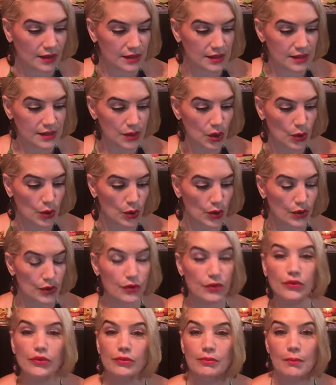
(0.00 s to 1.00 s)
So,
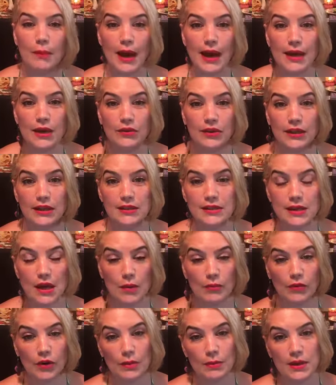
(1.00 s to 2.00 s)
my readings
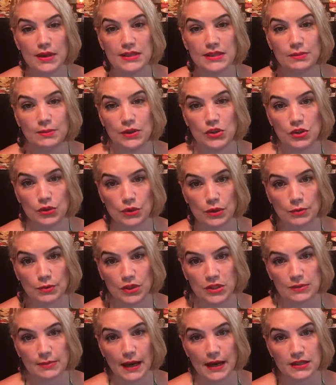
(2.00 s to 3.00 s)
come from a spiritual
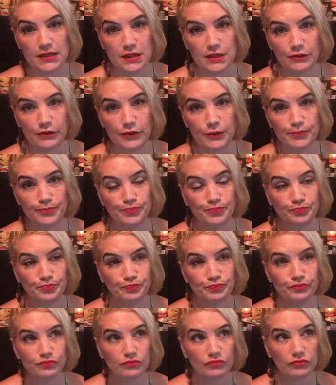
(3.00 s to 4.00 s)
perspective.
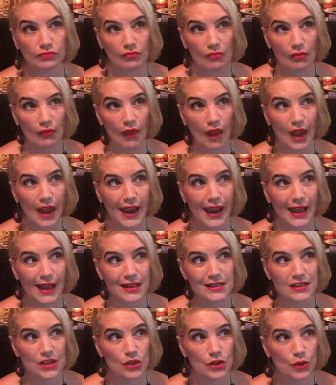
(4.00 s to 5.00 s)

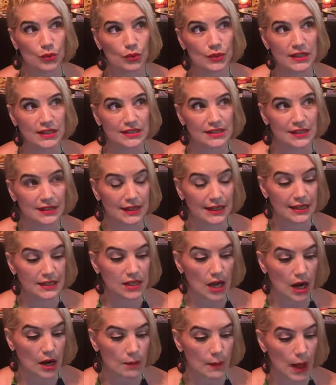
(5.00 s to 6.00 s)
And the reason that I
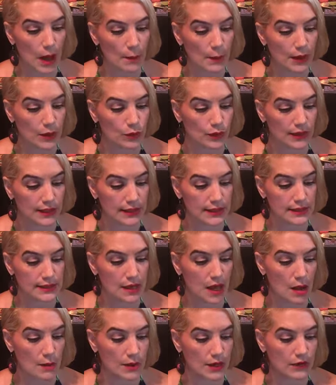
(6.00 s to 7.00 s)
talk about my readings
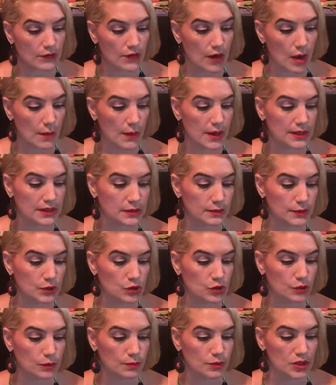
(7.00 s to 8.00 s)
coming from a
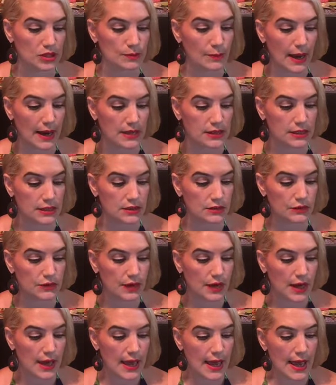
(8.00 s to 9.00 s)
spiritual perspective
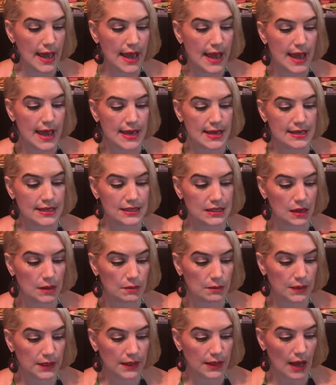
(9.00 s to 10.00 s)
is
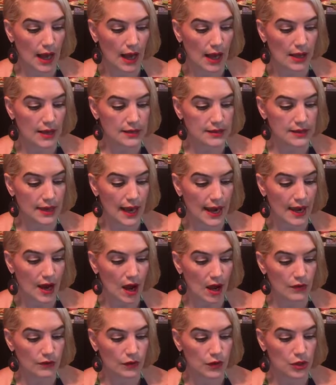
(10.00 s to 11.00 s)
because I
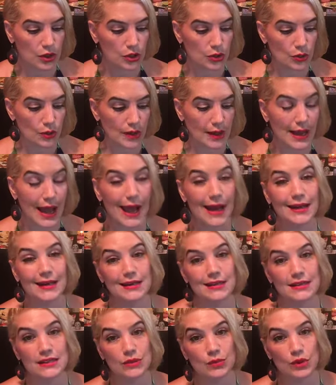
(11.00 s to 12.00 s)
offer you
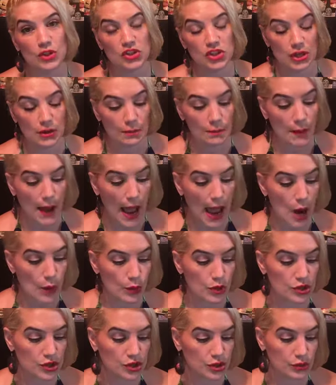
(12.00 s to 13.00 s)
guidance which
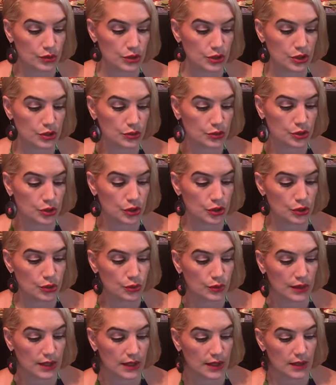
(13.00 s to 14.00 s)
empowers you to
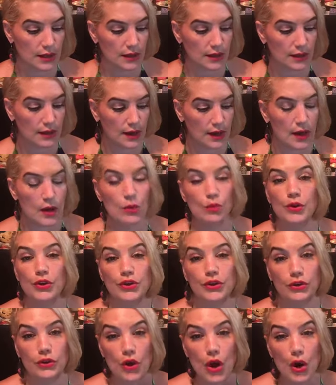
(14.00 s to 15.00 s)
tune in with
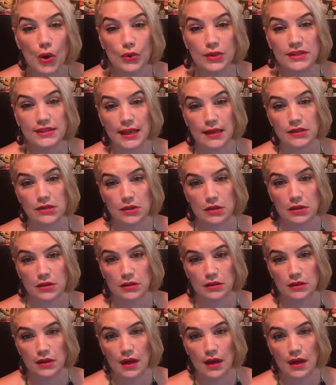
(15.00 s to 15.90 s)
your own center